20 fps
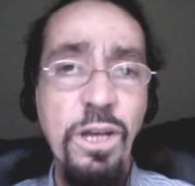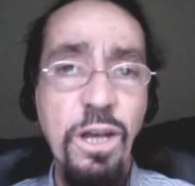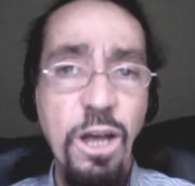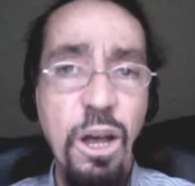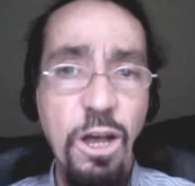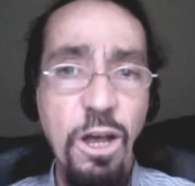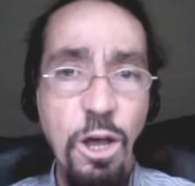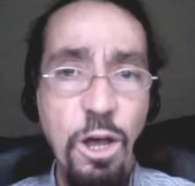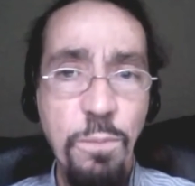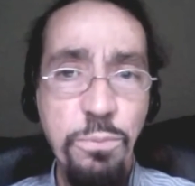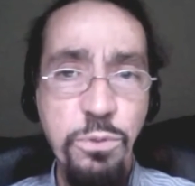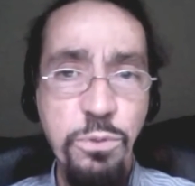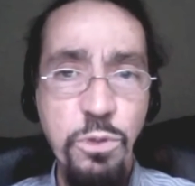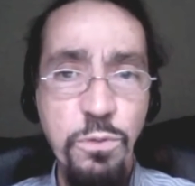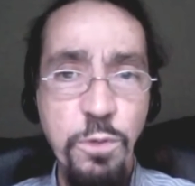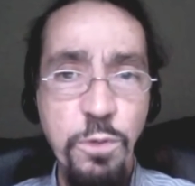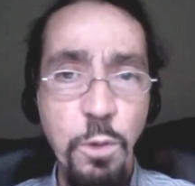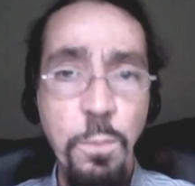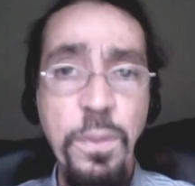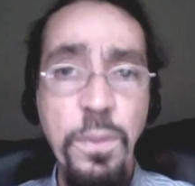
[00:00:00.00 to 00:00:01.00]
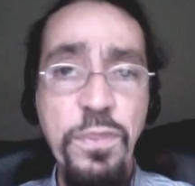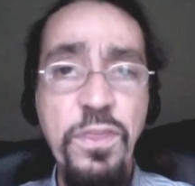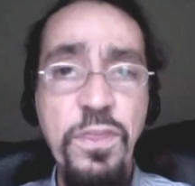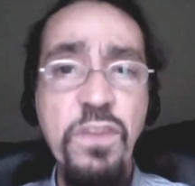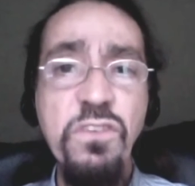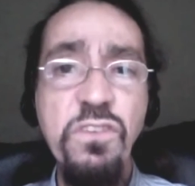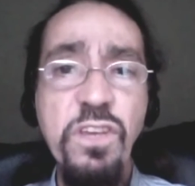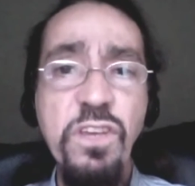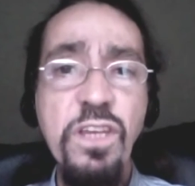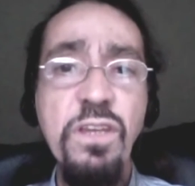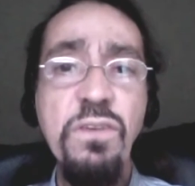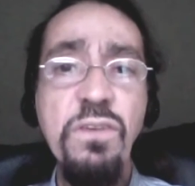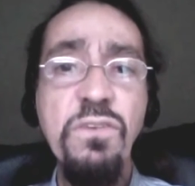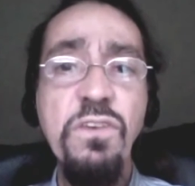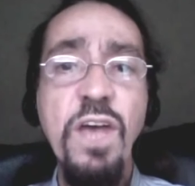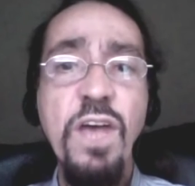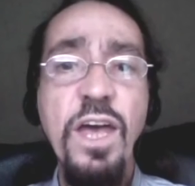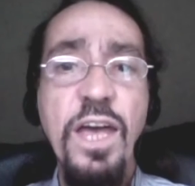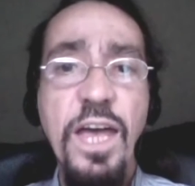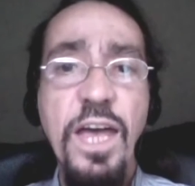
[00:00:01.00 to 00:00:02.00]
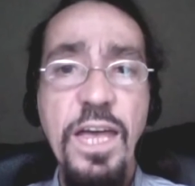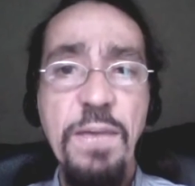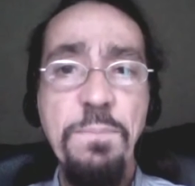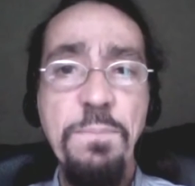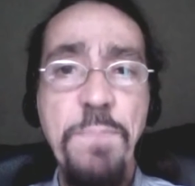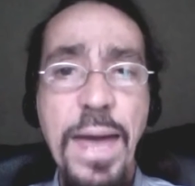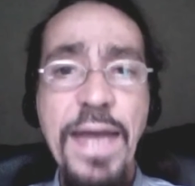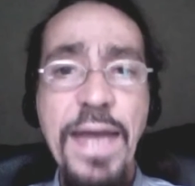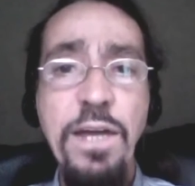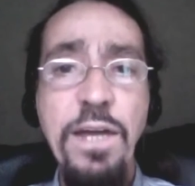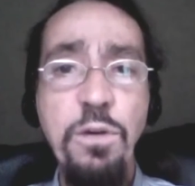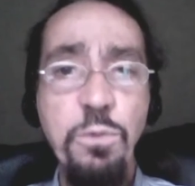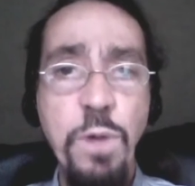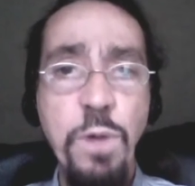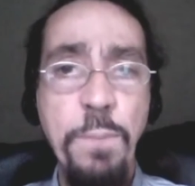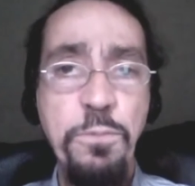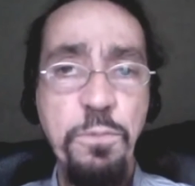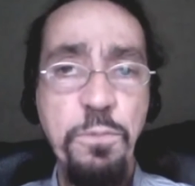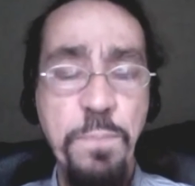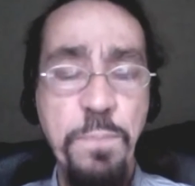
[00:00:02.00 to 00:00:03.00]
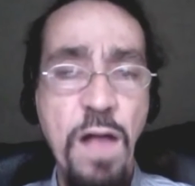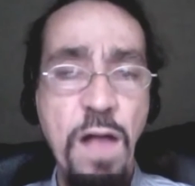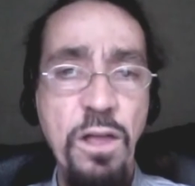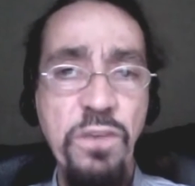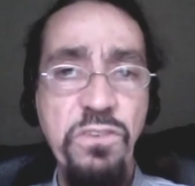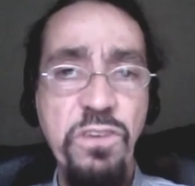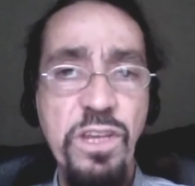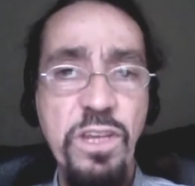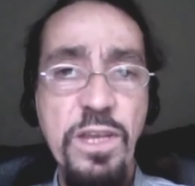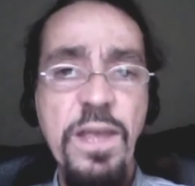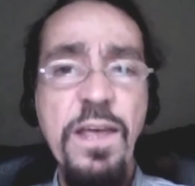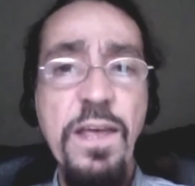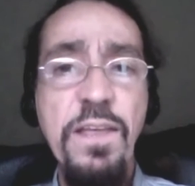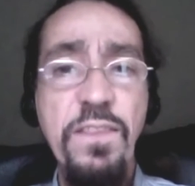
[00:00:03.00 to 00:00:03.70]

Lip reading: approval. But this is a bankrupt policy.